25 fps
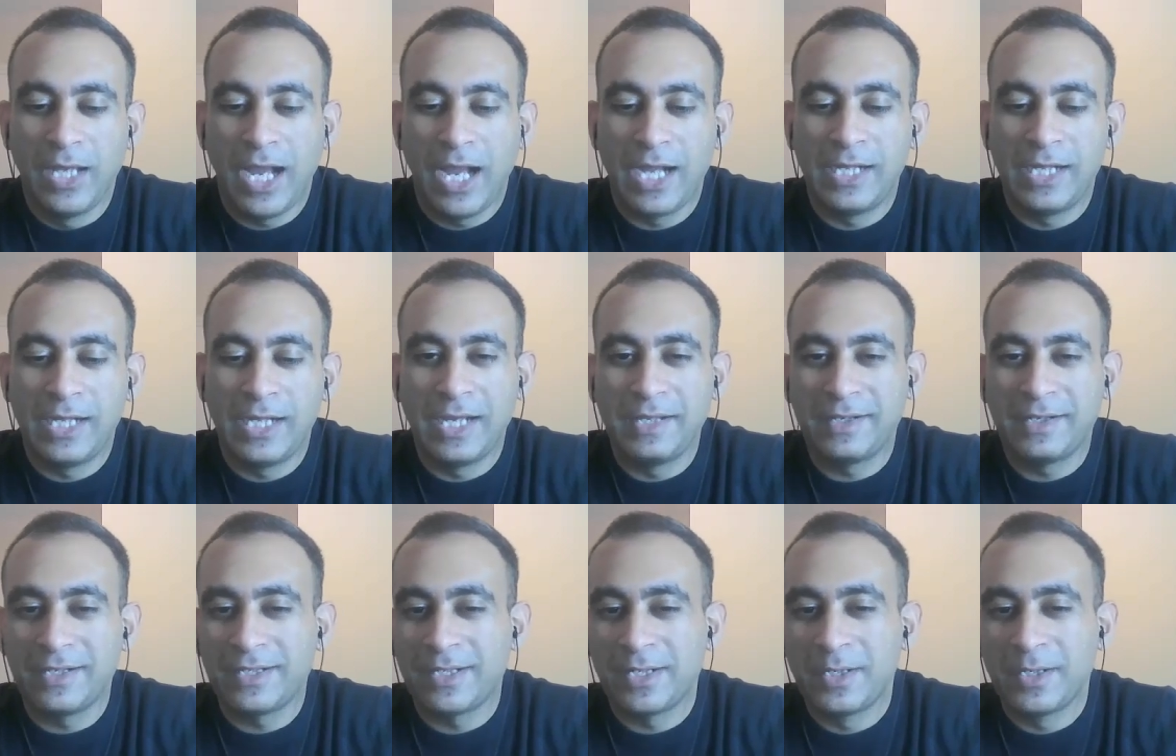
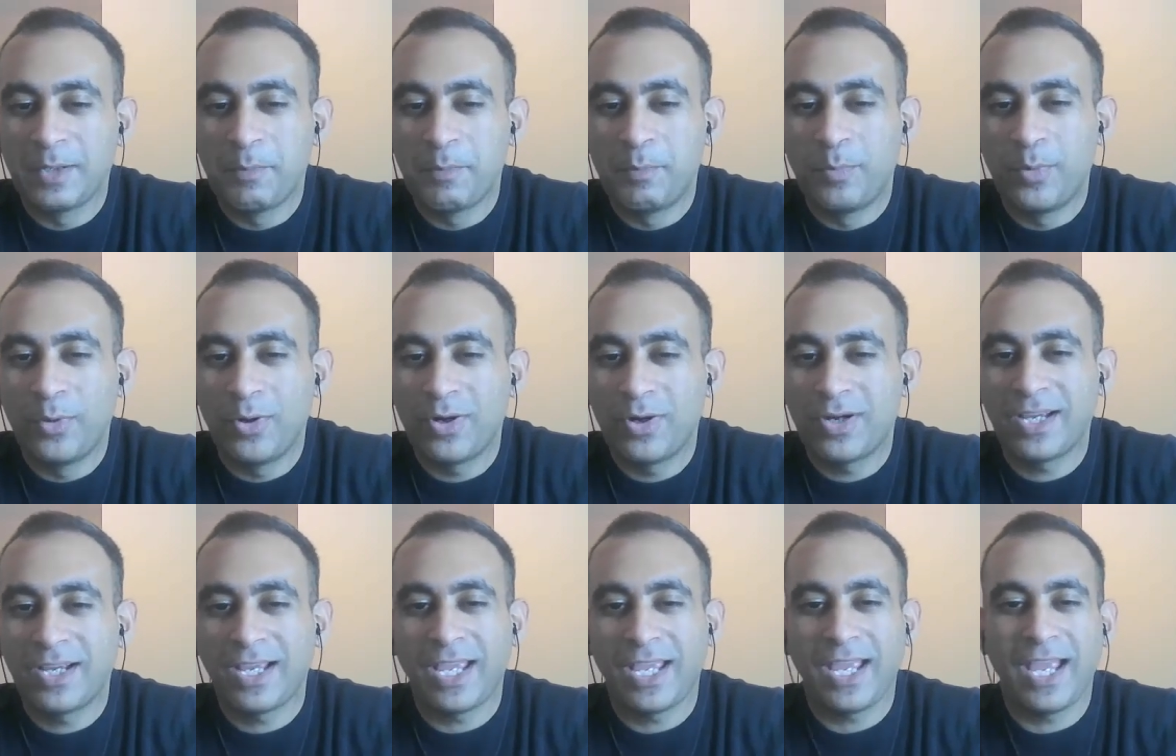I written a
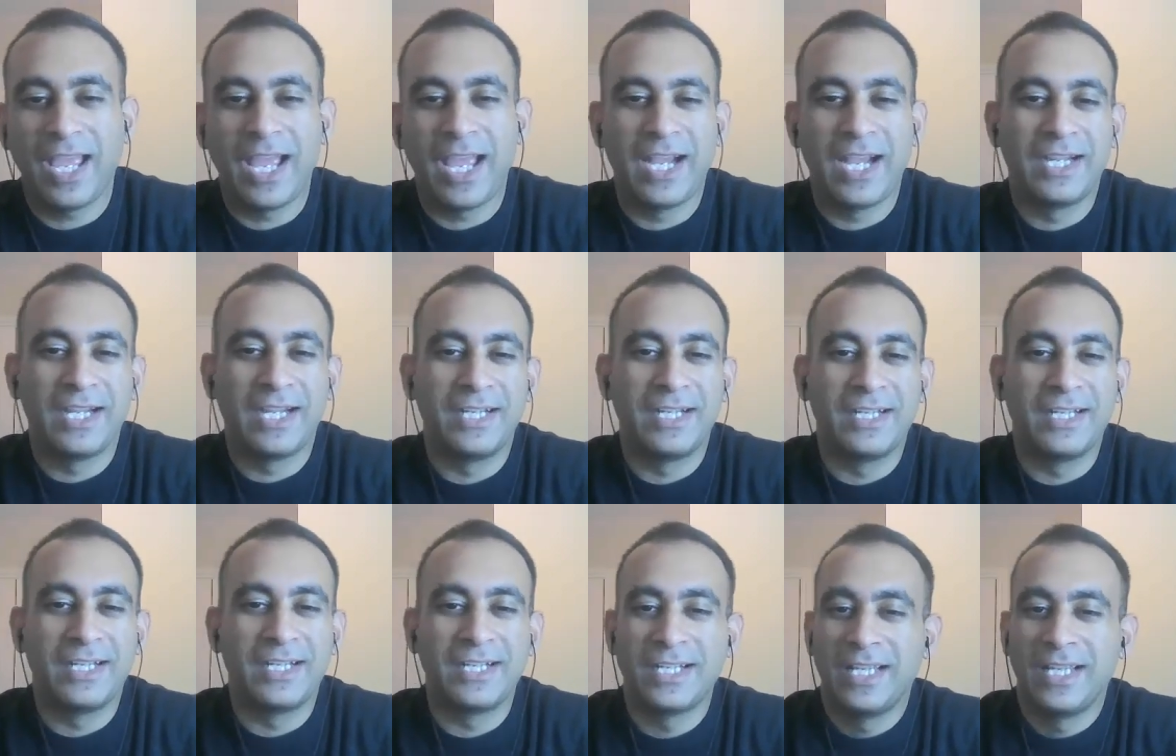book,
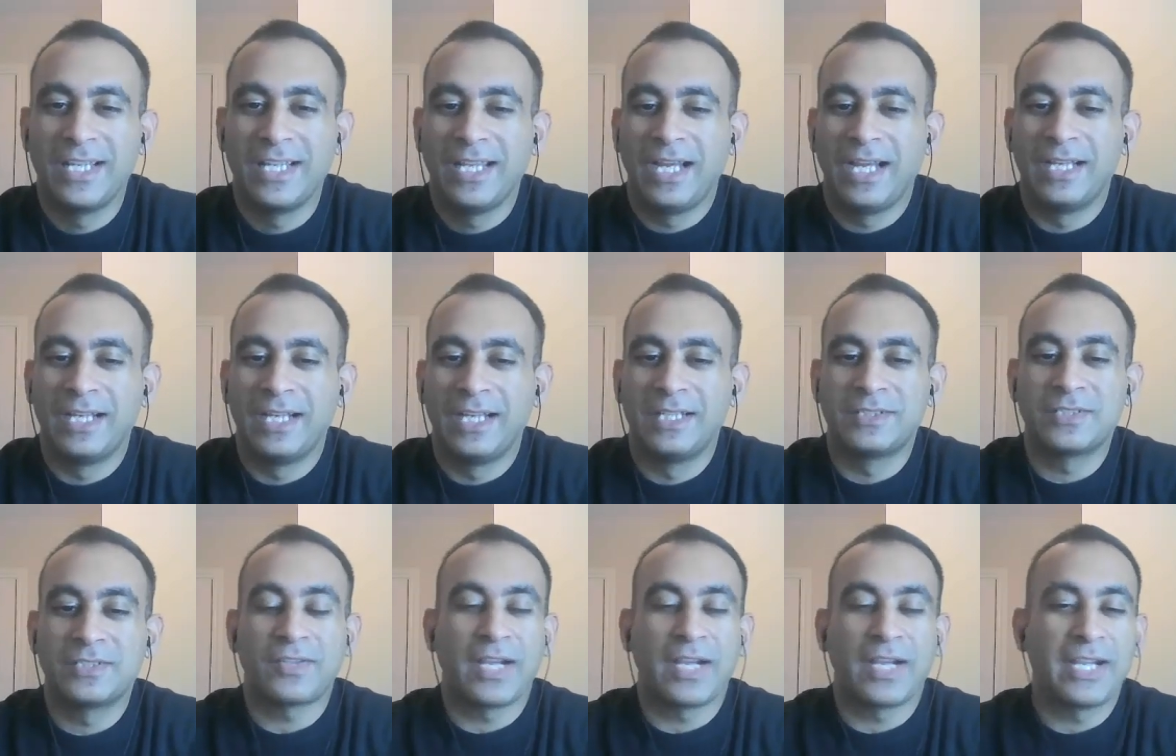and
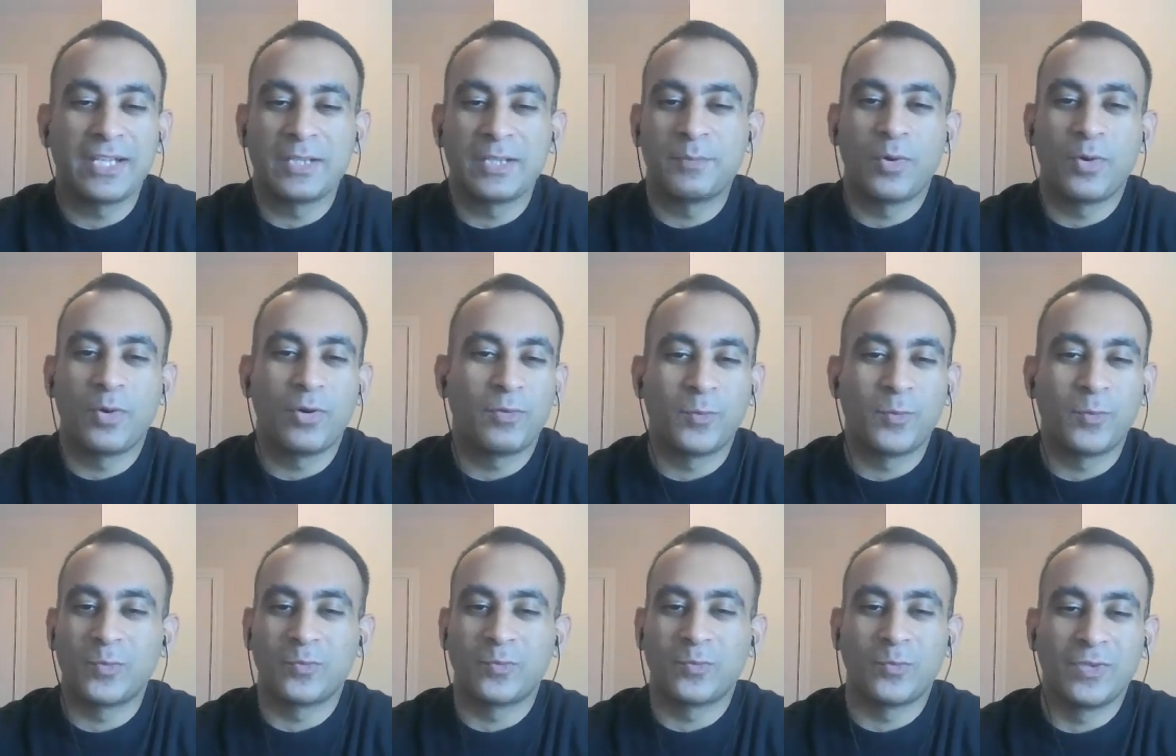just writing the
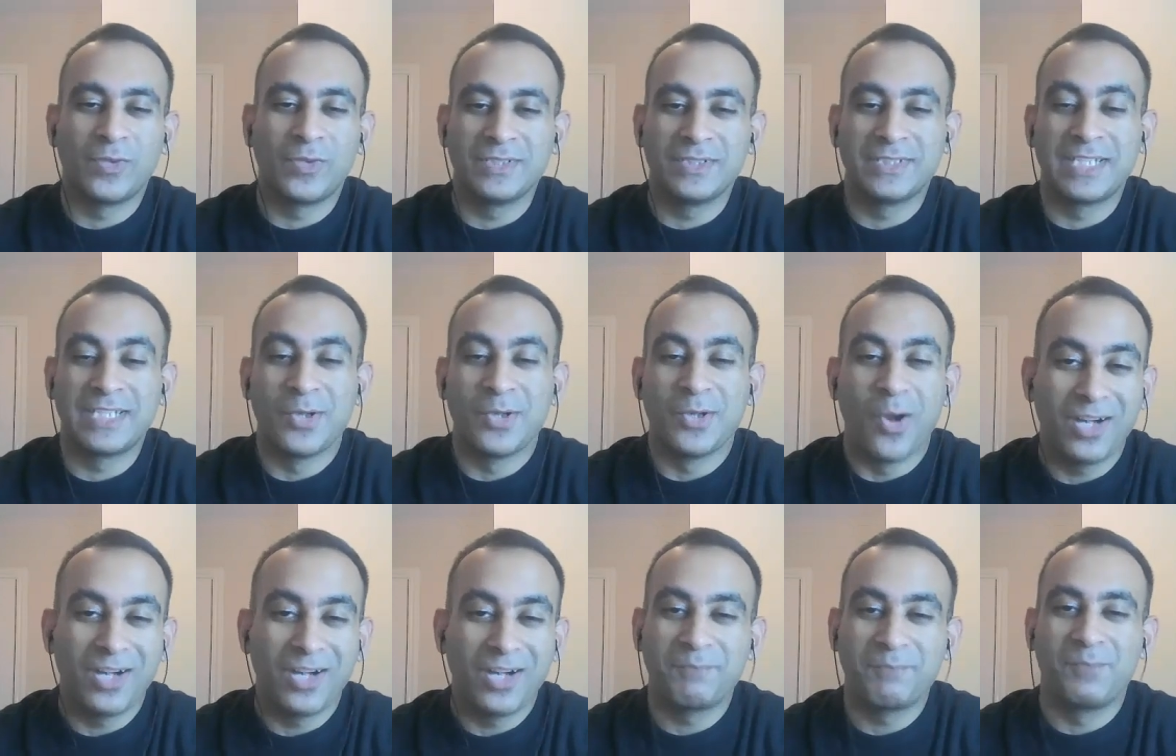book did
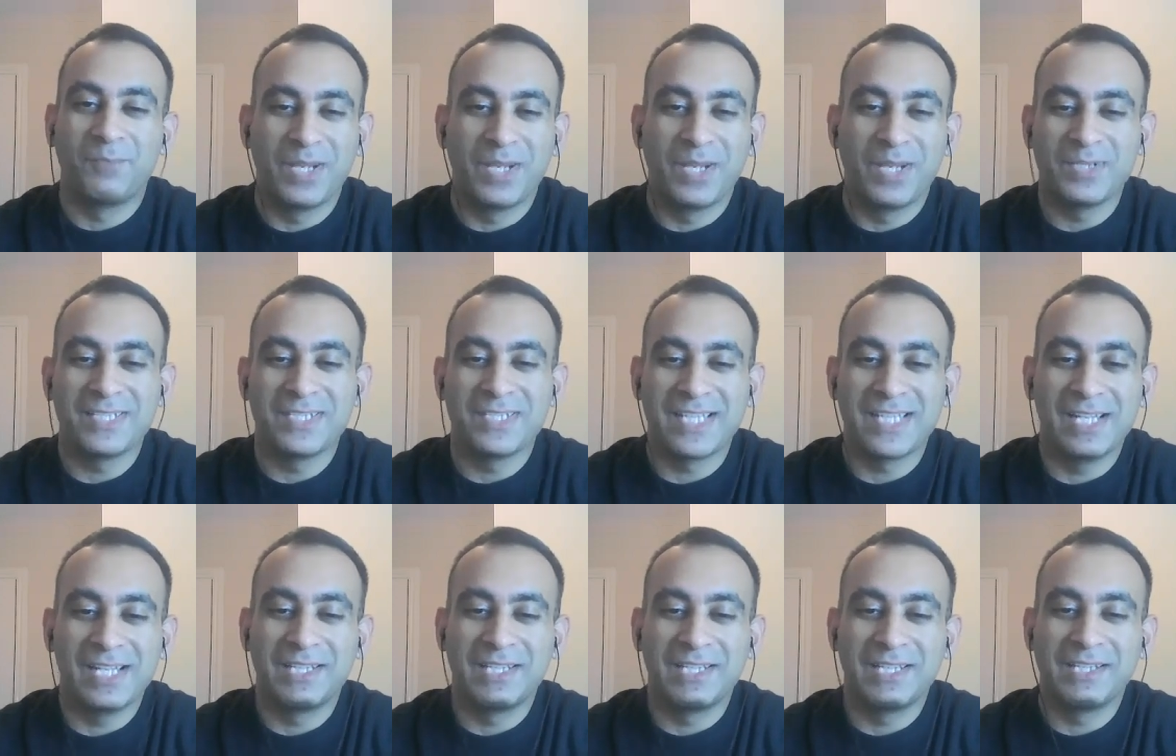not make me
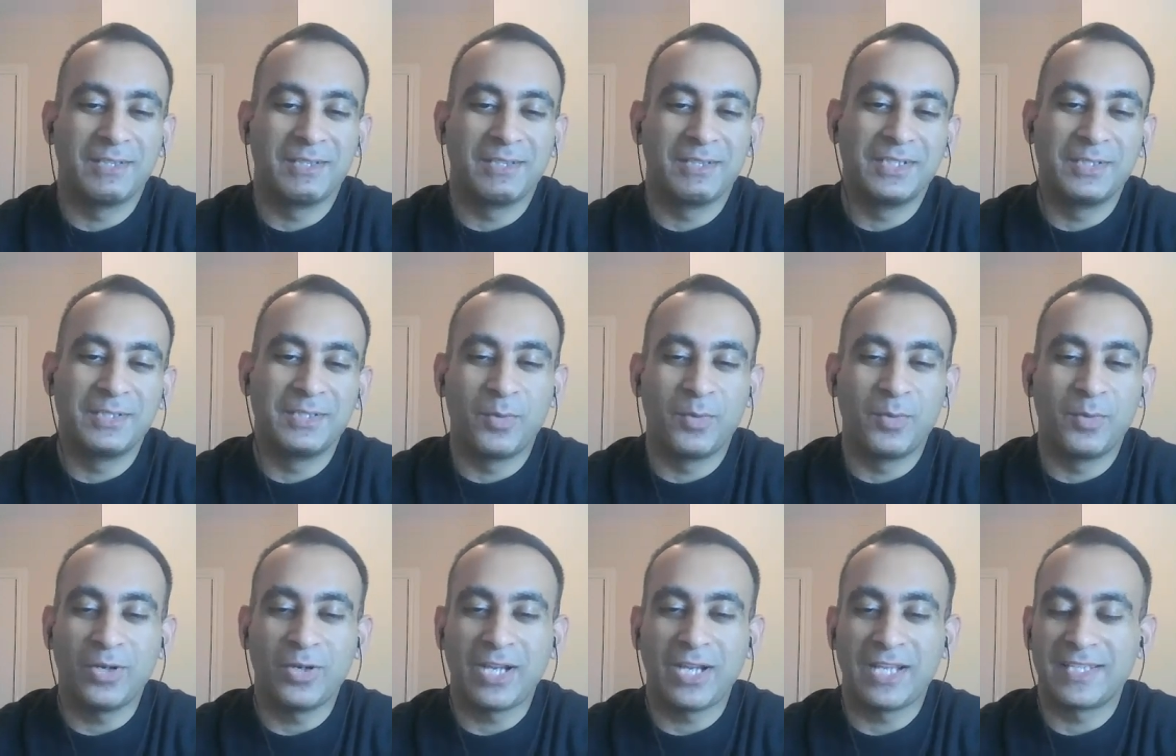sell the book.